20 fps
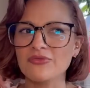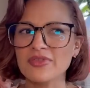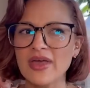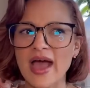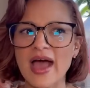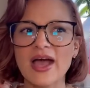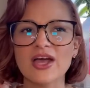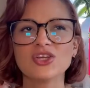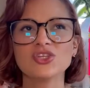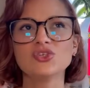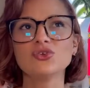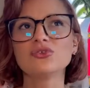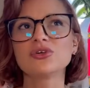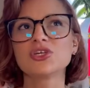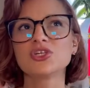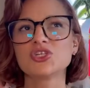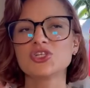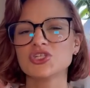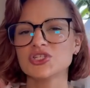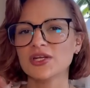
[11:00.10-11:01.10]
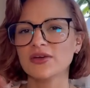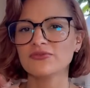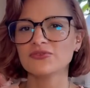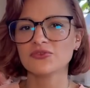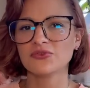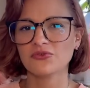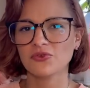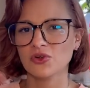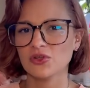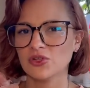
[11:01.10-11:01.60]
that, you can shift
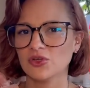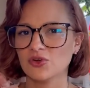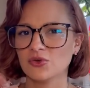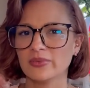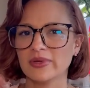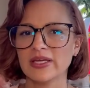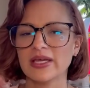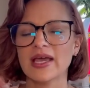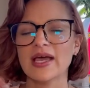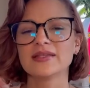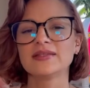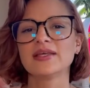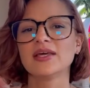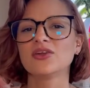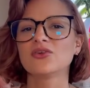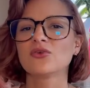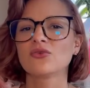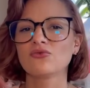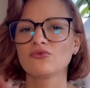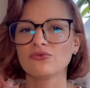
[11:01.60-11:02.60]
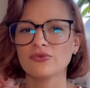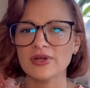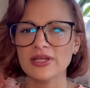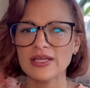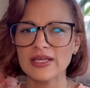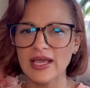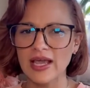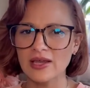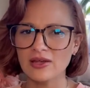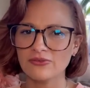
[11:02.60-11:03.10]
for a little bit and then
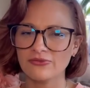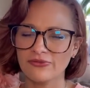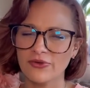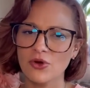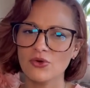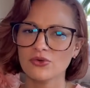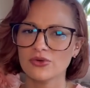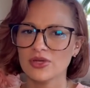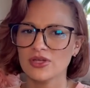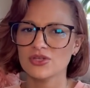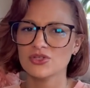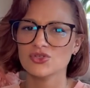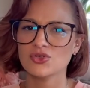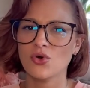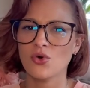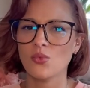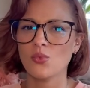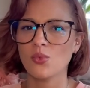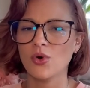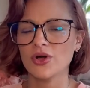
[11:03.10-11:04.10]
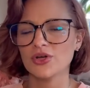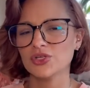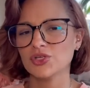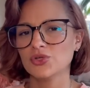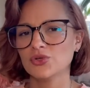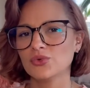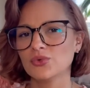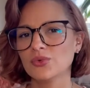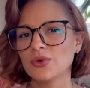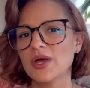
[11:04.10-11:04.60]
regain focus on what
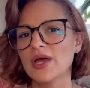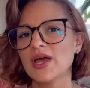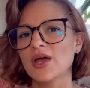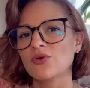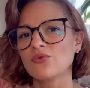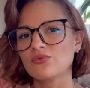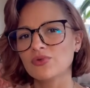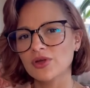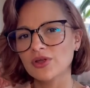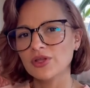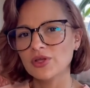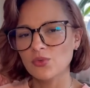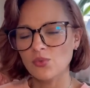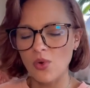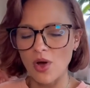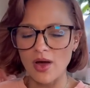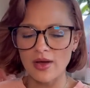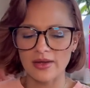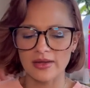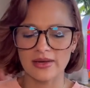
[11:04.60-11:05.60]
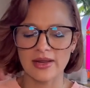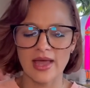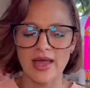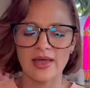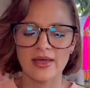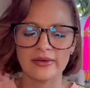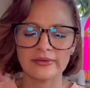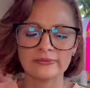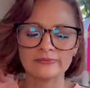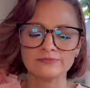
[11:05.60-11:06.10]
you really want.
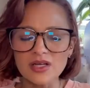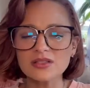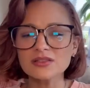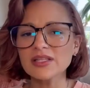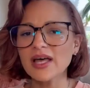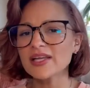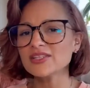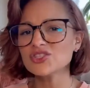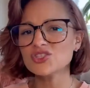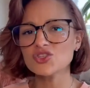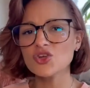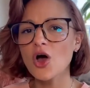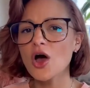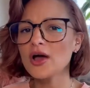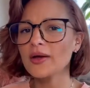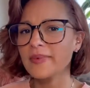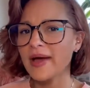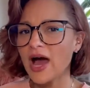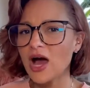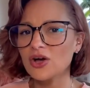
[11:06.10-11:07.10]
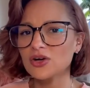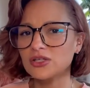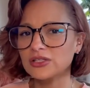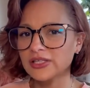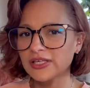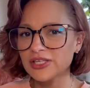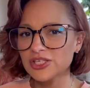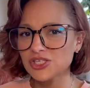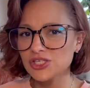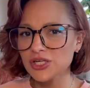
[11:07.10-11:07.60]
And let's talk about
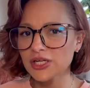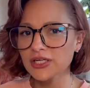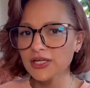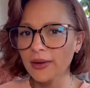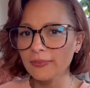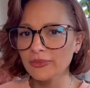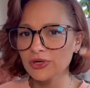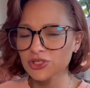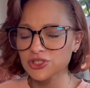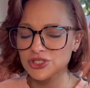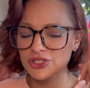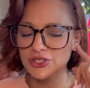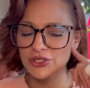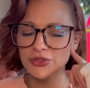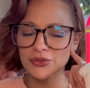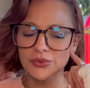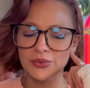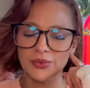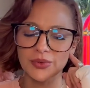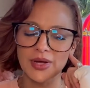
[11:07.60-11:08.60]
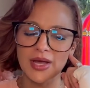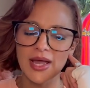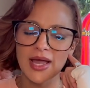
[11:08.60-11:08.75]
glitch number 2,